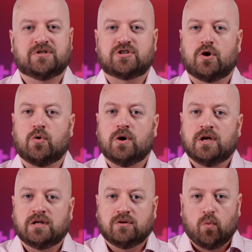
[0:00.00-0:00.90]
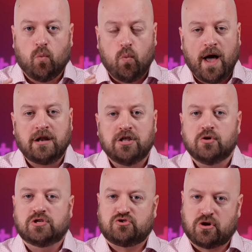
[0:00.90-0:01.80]
So when
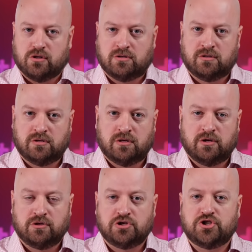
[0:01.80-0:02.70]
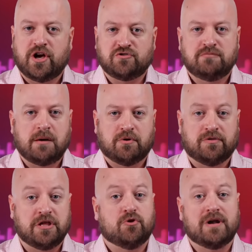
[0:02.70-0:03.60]
you struggle, just
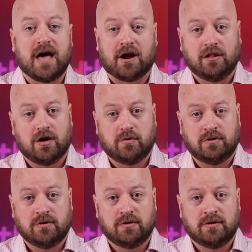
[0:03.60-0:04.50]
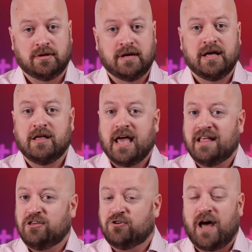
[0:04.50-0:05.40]
remember that you're not alone.
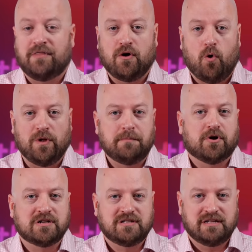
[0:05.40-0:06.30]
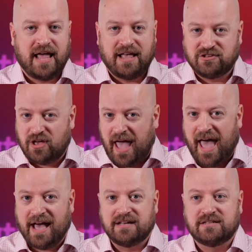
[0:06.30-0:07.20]
It, you're not the only person that
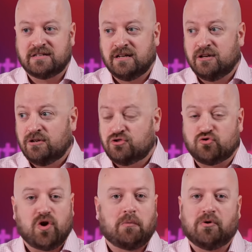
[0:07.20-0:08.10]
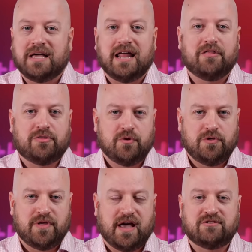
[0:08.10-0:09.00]
has trouble getting
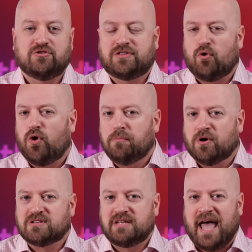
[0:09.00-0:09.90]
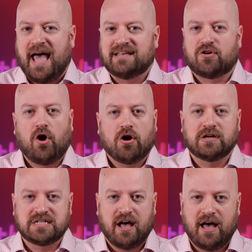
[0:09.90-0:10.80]
through things. You're not the only person that has a
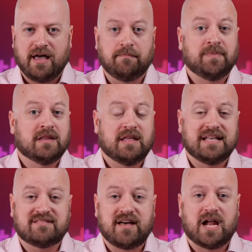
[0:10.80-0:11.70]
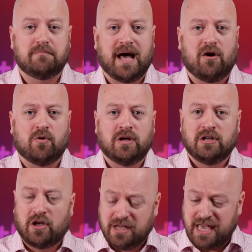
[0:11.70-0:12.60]
hard time. It's not about,
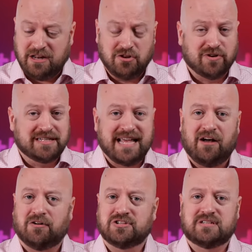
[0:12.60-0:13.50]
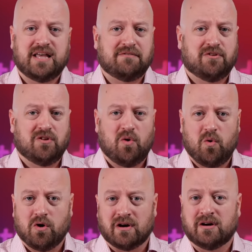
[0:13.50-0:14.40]
again, your intelligence level
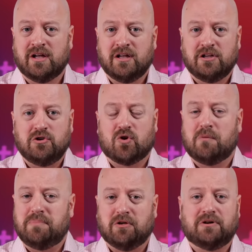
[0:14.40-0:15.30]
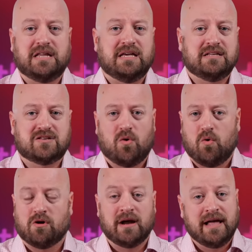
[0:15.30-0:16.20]
or your abilities
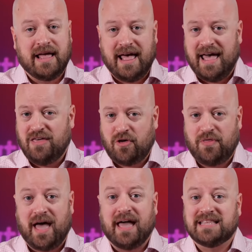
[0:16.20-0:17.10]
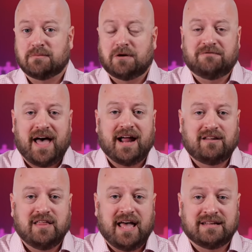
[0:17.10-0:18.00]
or anything like that. It's about the
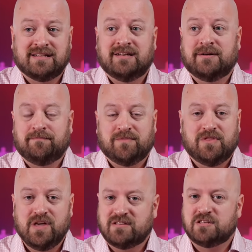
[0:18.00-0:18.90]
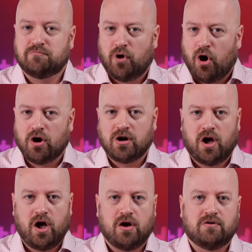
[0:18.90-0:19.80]
fact that this is
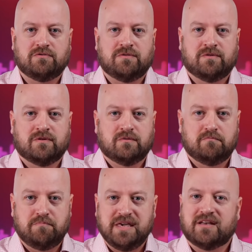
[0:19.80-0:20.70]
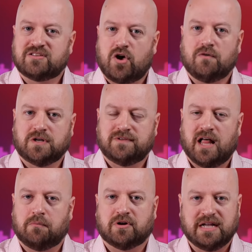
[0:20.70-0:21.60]
part of being a software
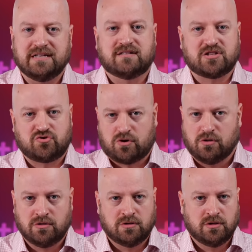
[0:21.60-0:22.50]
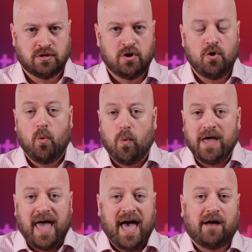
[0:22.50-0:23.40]
developer is the struggle.
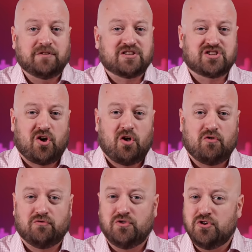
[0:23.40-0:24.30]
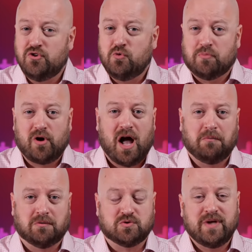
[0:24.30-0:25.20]
We have to solve new
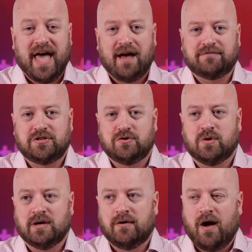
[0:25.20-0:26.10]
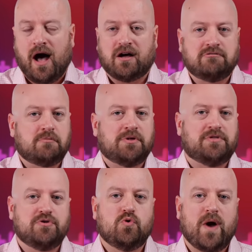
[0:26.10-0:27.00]
problems. We have to come up with
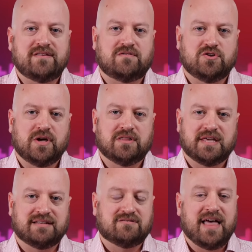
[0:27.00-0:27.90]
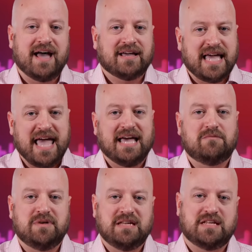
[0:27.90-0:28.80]
new ways of doing things, and that
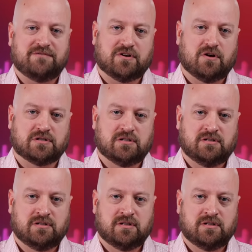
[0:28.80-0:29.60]
can be difficult.